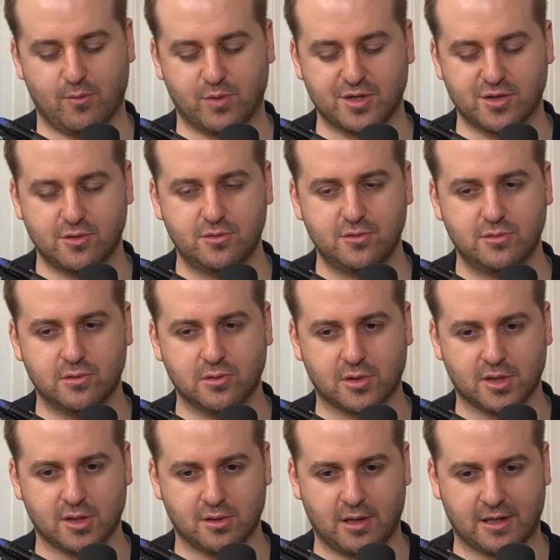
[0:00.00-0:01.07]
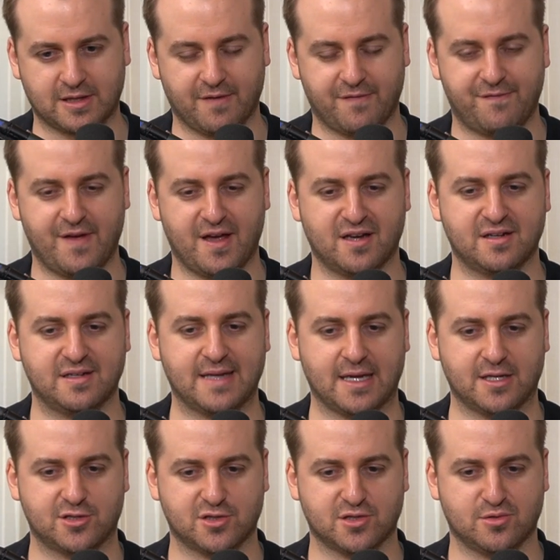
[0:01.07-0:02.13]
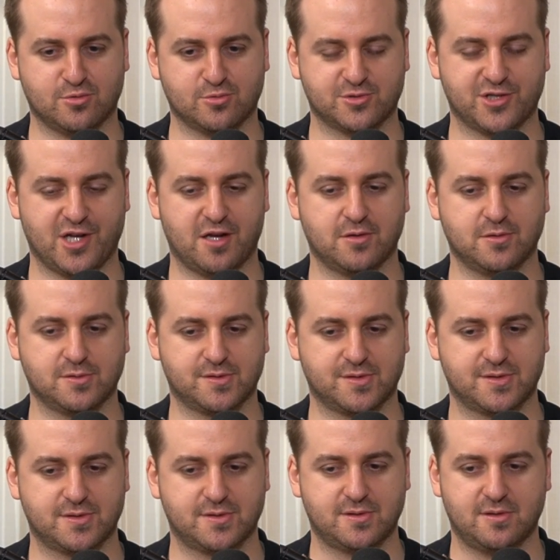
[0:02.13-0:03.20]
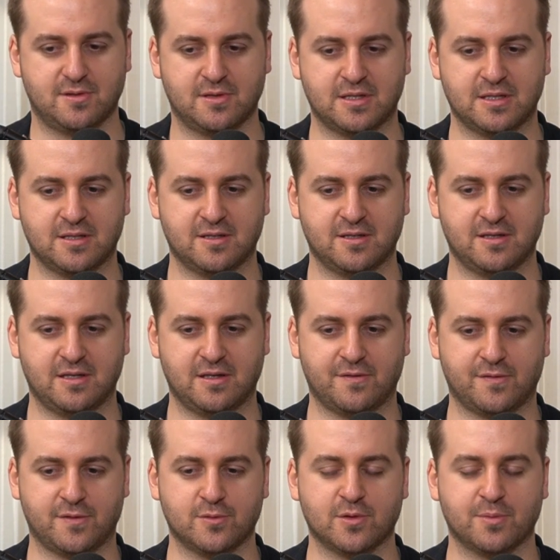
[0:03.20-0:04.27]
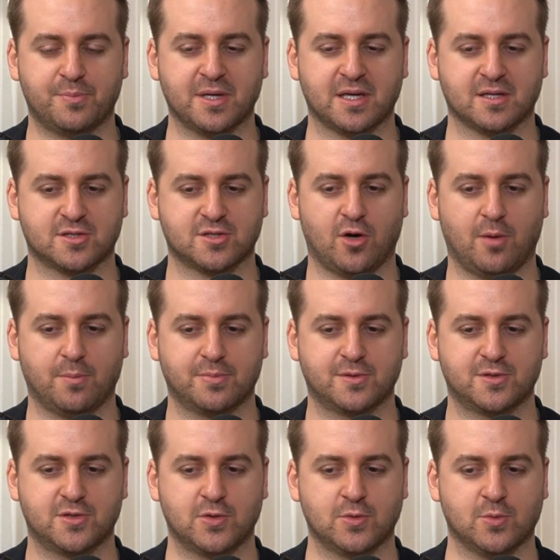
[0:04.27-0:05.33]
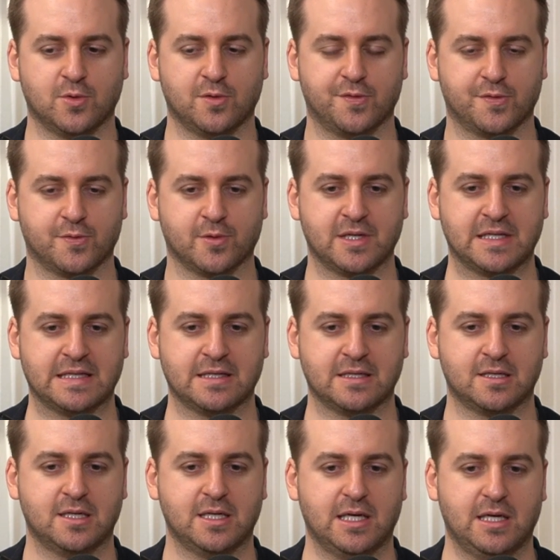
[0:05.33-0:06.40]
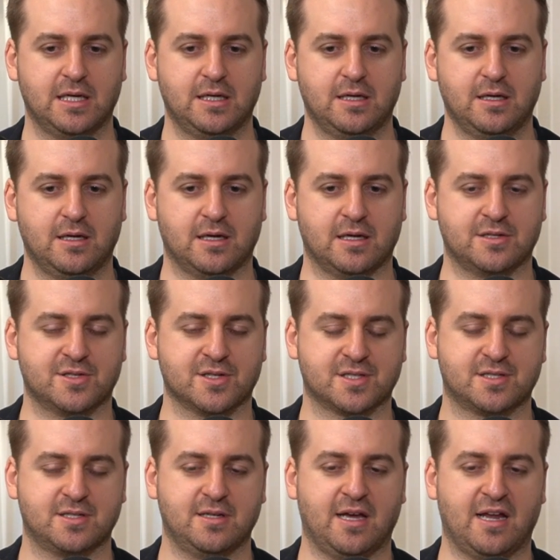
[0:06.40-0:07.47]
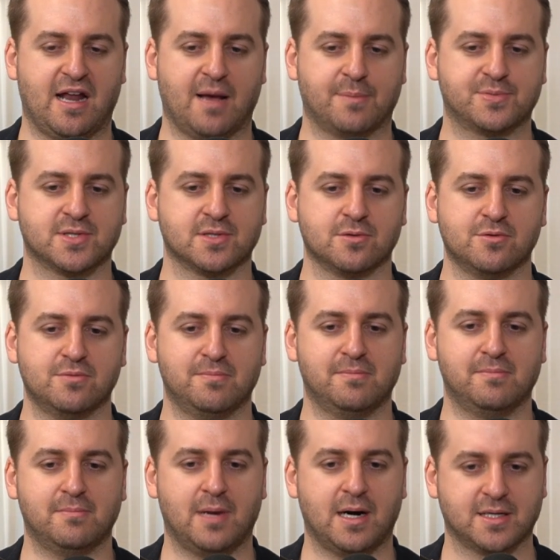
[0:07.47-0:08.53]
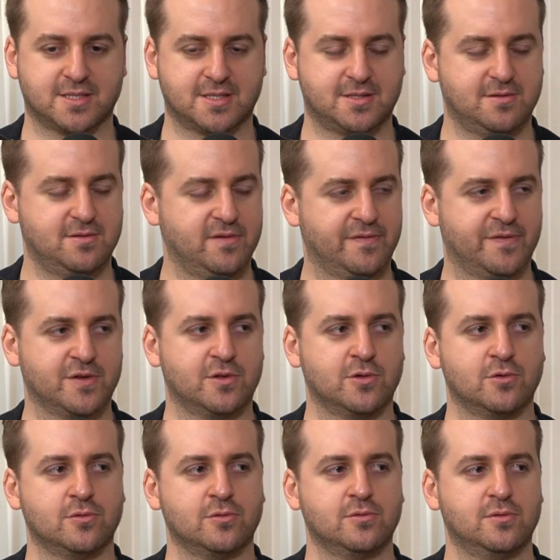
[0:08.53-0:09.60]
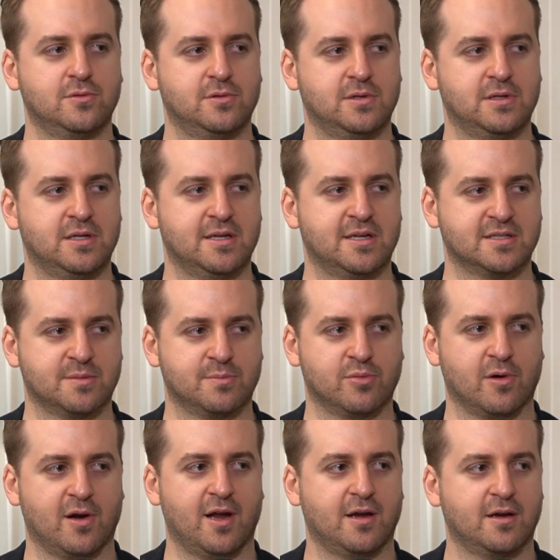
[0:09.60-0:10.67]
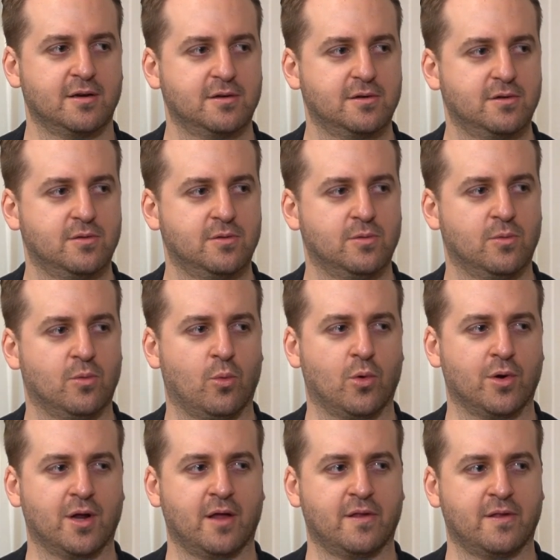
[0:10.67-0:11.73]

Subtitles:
when you look at like the foundational channels, if you were to pick a top 2 or 3 that are just an absolute must for you as a brand, what are